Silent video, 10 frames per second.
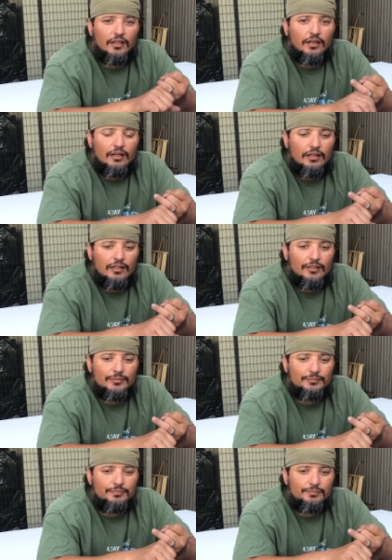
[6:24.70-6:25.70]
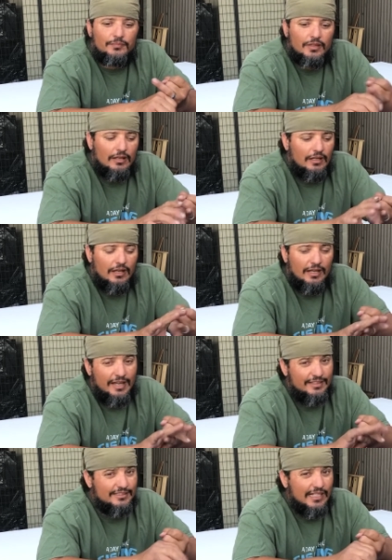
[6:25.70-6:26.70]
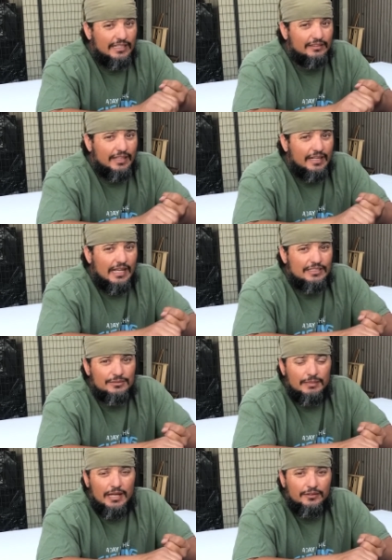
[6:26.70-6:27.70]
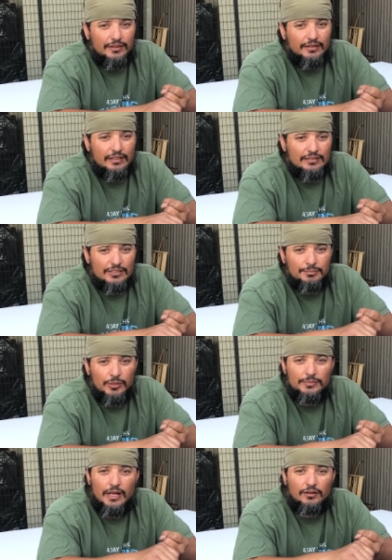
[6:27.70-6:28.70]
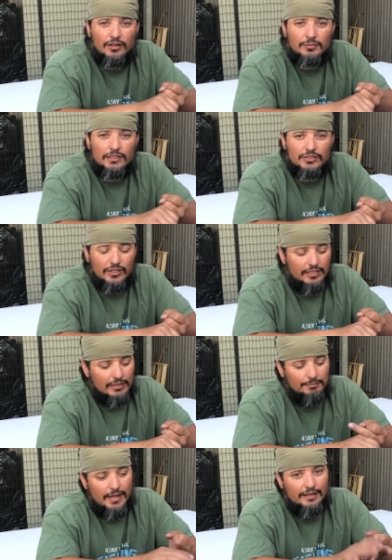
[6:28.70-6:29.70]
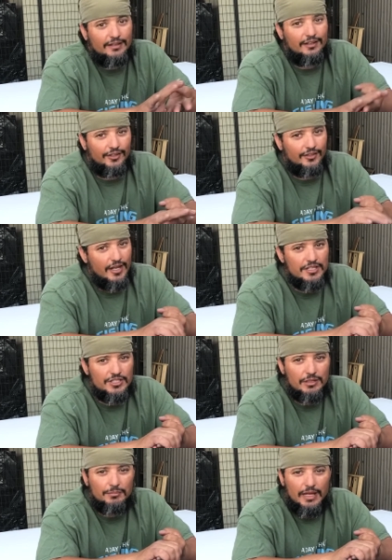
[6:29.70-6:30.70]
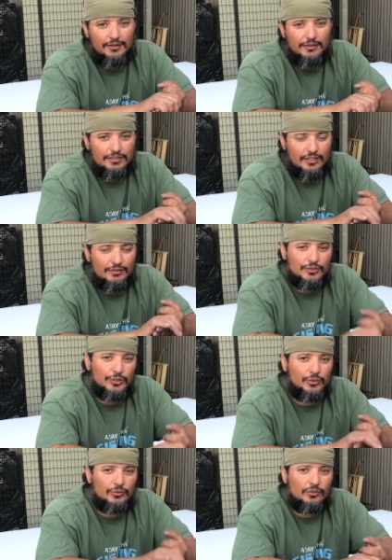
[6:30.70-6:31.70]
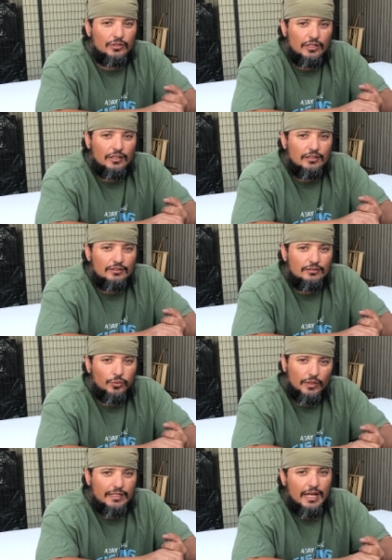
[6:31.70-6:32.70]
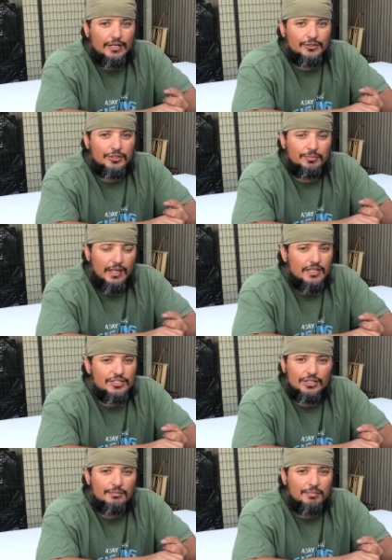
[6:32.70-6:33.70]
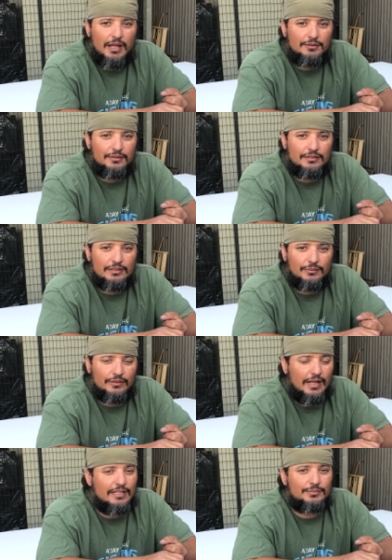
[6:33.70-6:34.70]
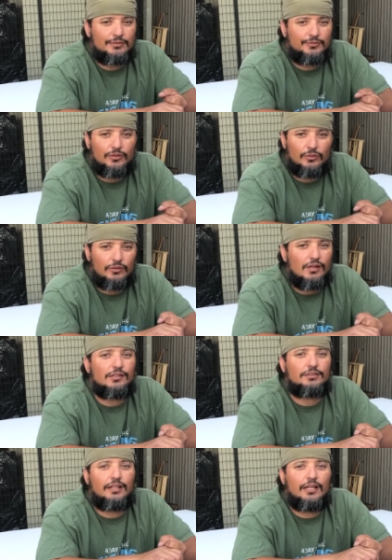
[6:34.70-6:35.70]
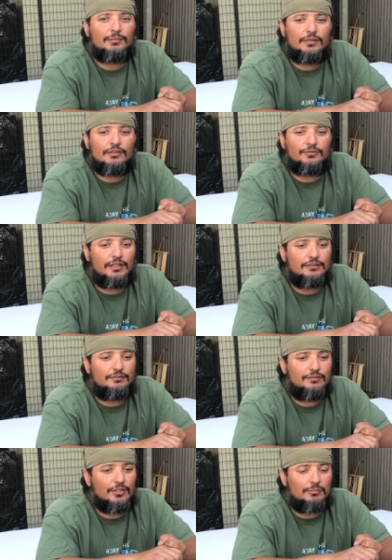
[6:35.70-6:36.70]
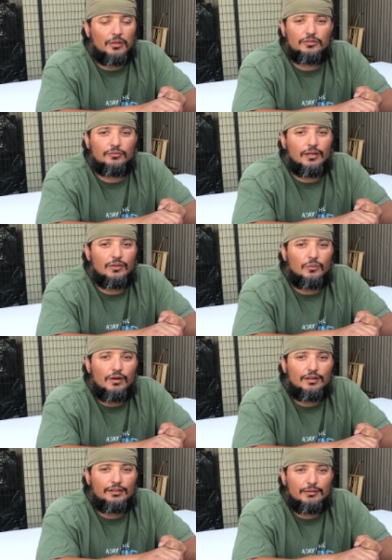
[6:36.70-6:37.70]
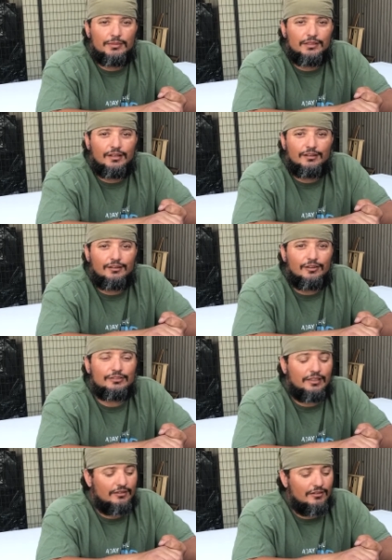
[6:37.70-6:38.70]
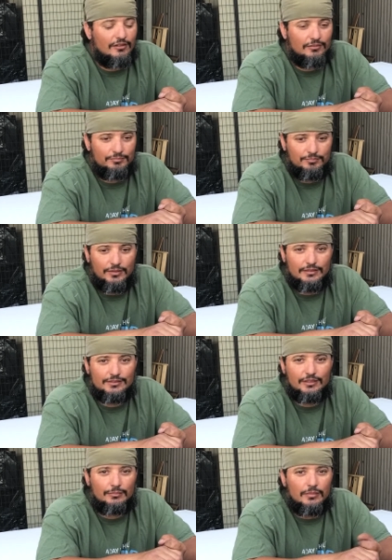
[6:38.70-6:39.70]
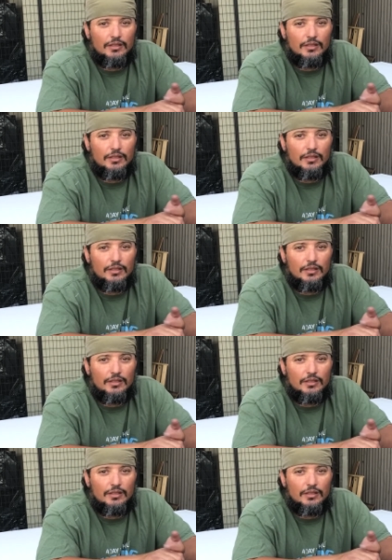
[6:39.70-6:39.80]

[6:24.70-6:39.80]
I had a second lead acid battery that just pooped out on me, so I ended up buying another AGM battery. So I have two 29 group AGM batteries that would last me for a long time. If I took both of them on the water, I'd be gone all day long, plus some.